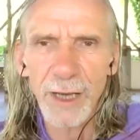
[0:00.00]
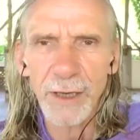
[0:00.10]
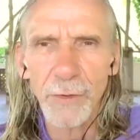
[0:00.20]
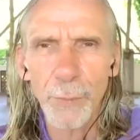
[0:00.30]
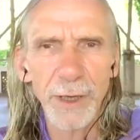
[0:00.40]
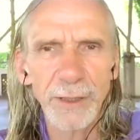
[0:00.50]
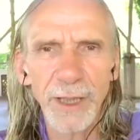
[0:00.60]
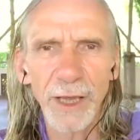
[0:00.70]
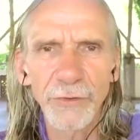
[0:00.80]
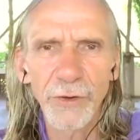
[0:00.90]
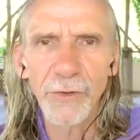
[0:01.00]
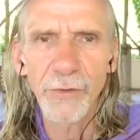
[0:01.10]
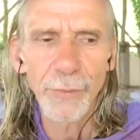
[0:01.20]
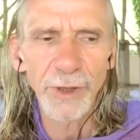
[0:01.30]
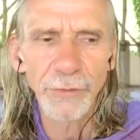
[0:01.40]

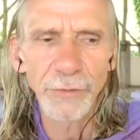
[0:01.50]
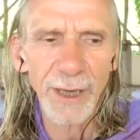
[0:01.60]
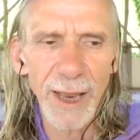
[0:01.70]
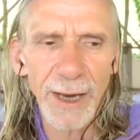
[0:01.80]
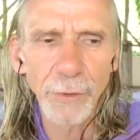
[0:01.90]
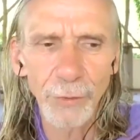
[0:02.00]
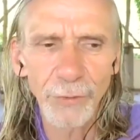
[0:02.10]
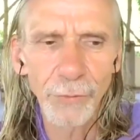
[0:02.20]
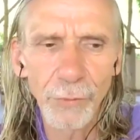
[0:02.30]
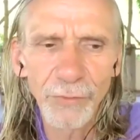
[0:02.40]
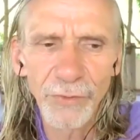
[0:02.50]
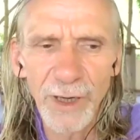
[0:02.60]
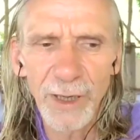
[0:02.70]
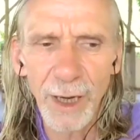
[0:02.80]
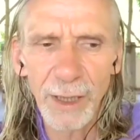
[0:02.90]
expectations which we cannot fulfill,